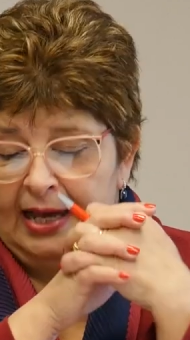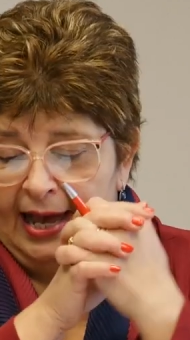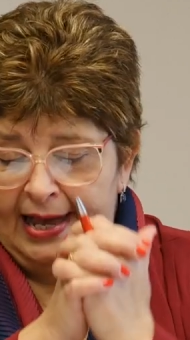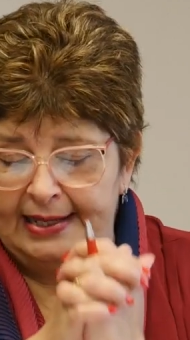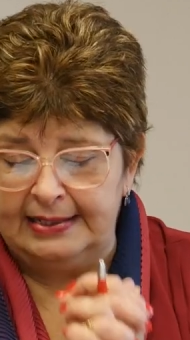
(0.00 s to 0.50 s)

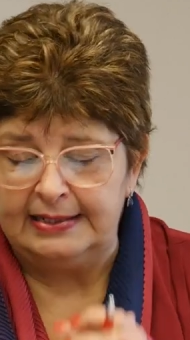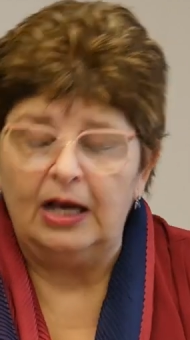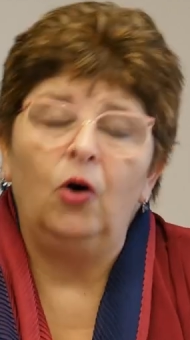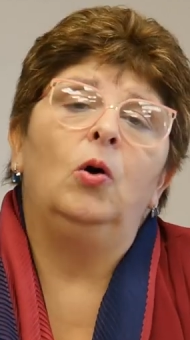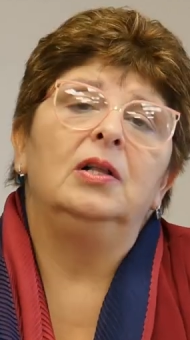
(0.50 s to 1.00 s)
And
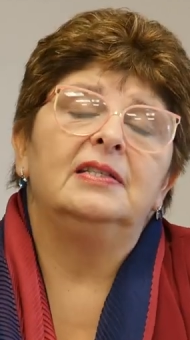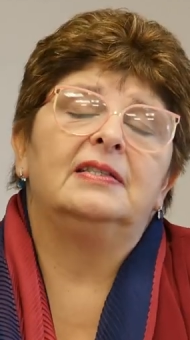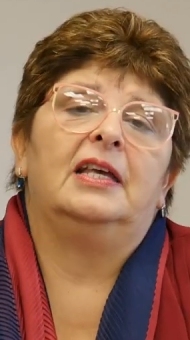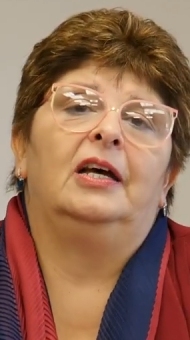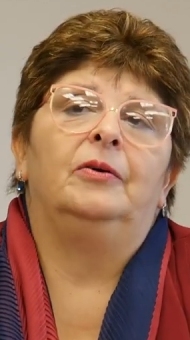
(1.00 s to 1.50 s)

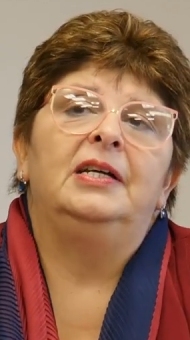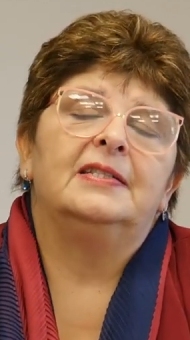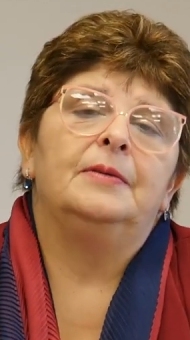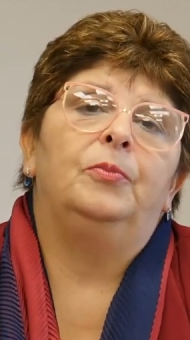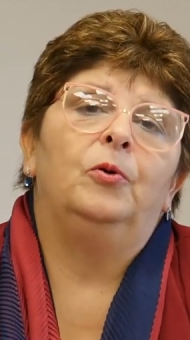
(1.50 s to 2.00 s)
also,
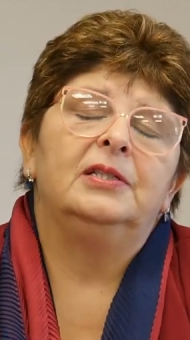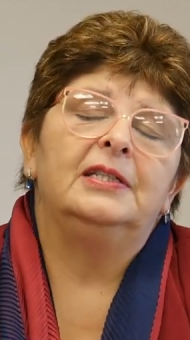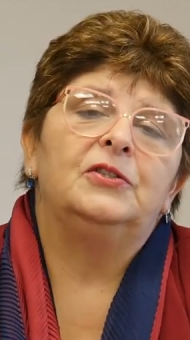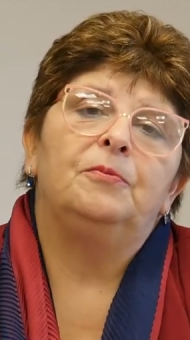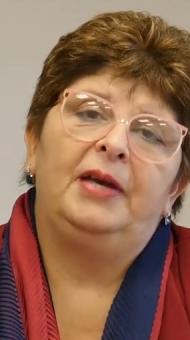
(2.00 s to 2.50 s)
it's
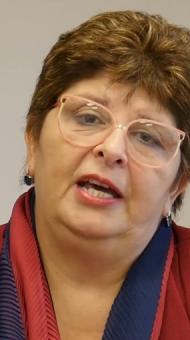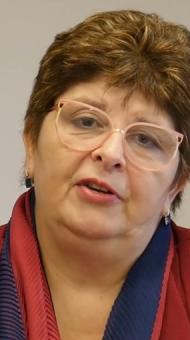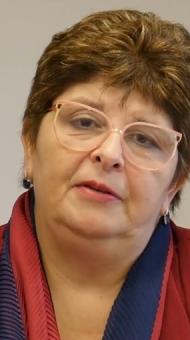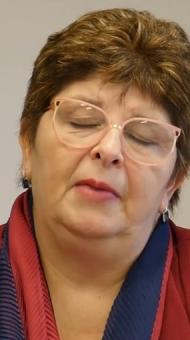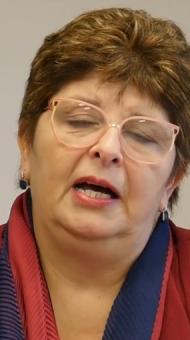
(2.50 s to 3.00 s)
important to bear
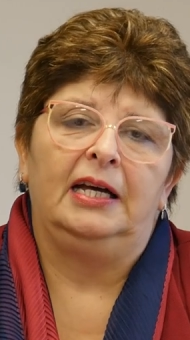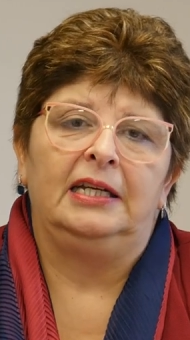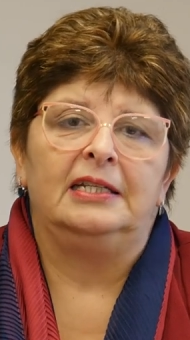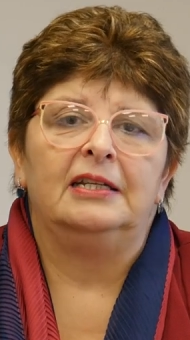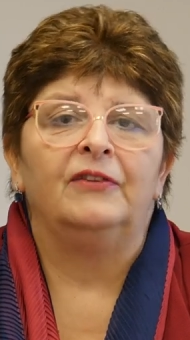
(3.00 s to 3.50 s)
in
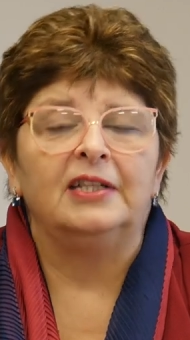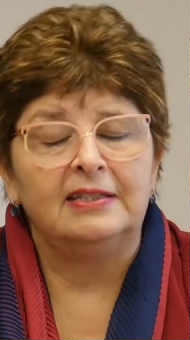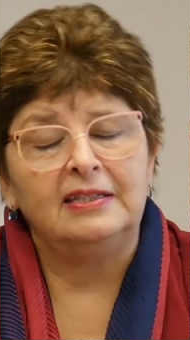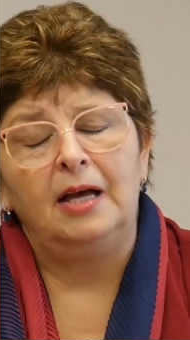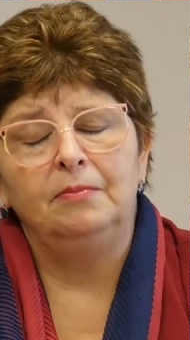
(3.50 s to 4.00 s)
mind that
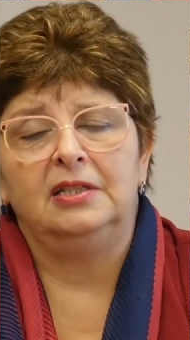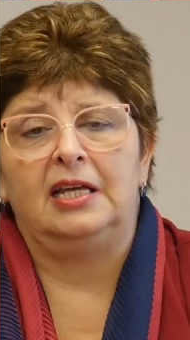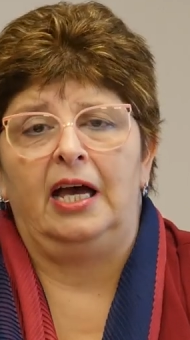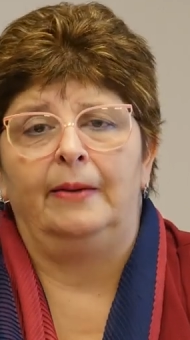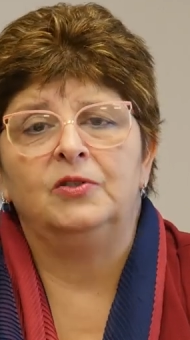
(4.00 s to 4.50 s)

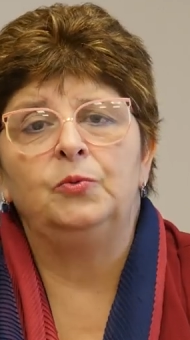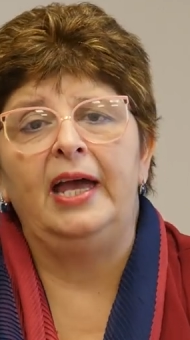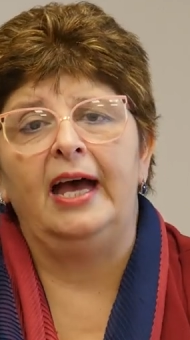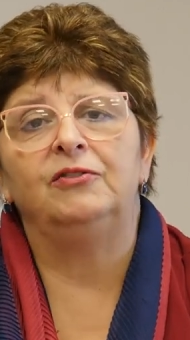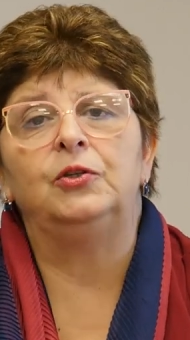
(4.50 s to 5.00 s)
sometimes we
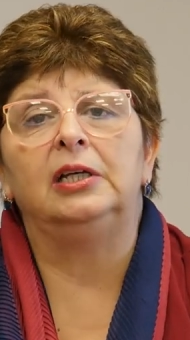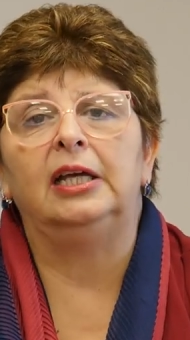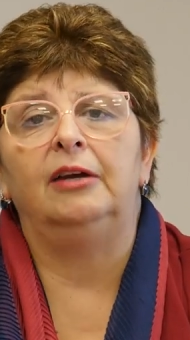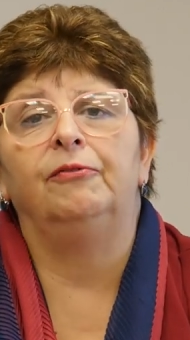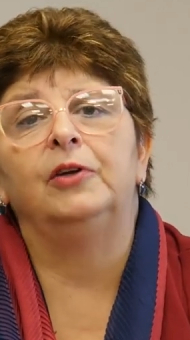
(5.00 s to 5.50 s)
have to
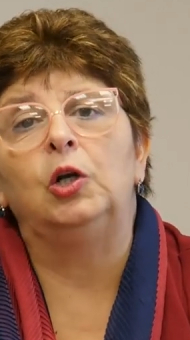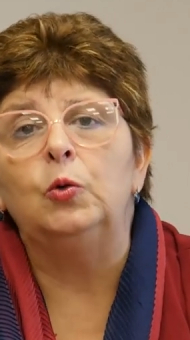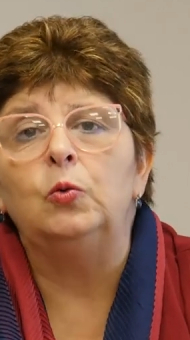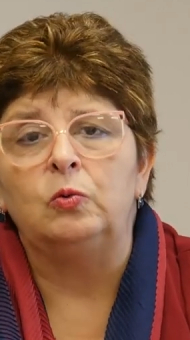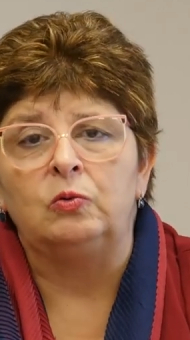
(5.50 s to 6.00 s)
give
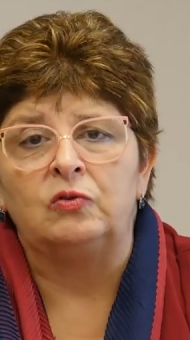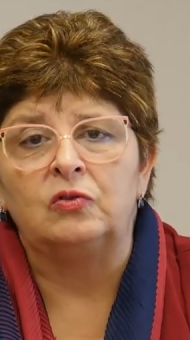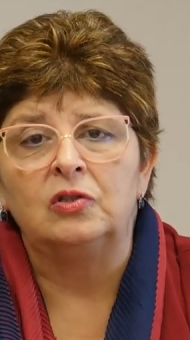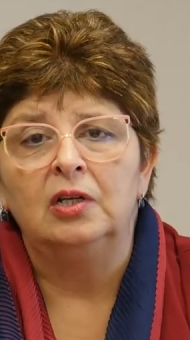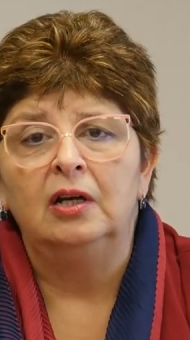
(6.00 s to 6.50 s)
clues.